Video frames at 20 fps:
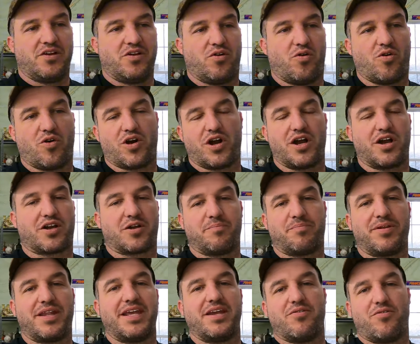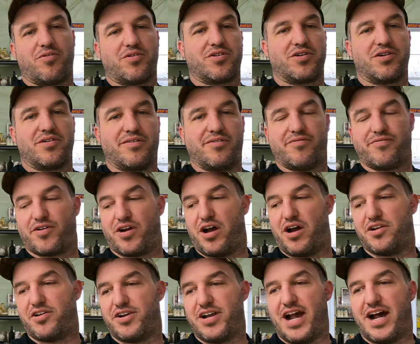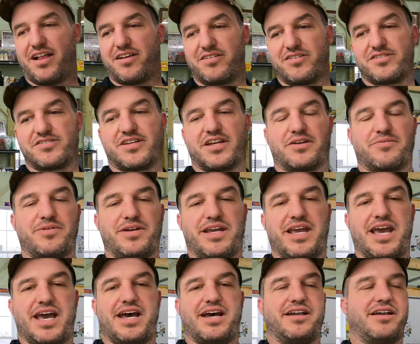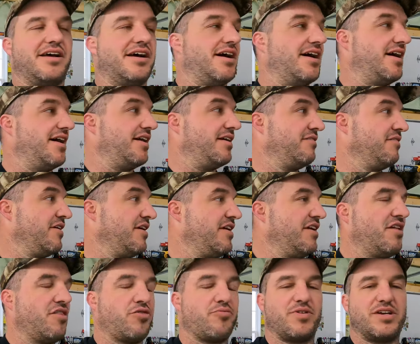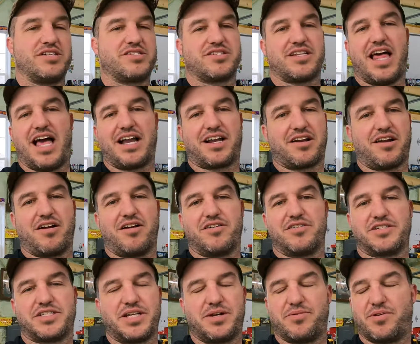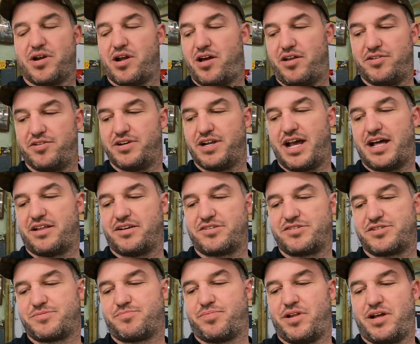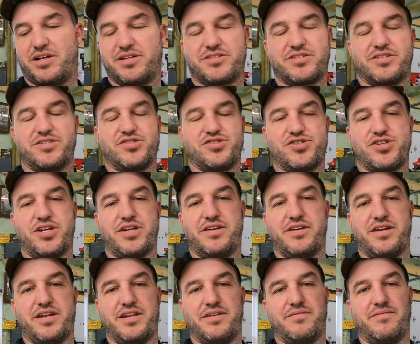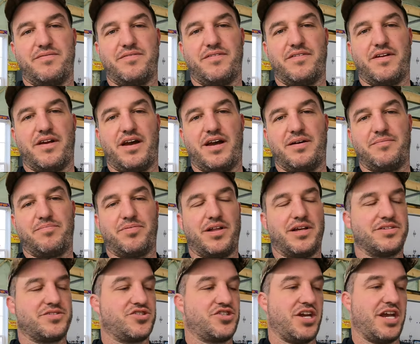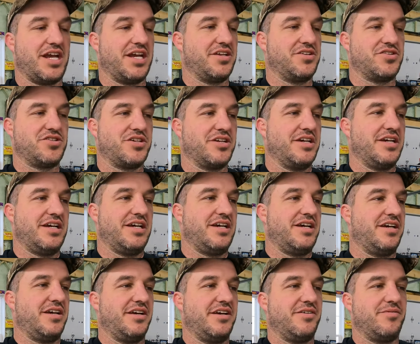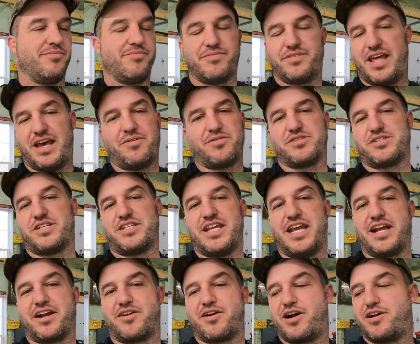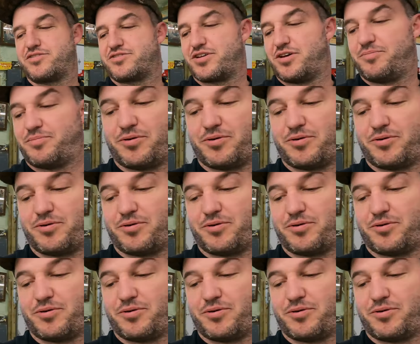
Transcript: or a complete order over $100, like we had uh, three slot cars that were $100 plus and, ch and uh, plus change. That was a dinger also.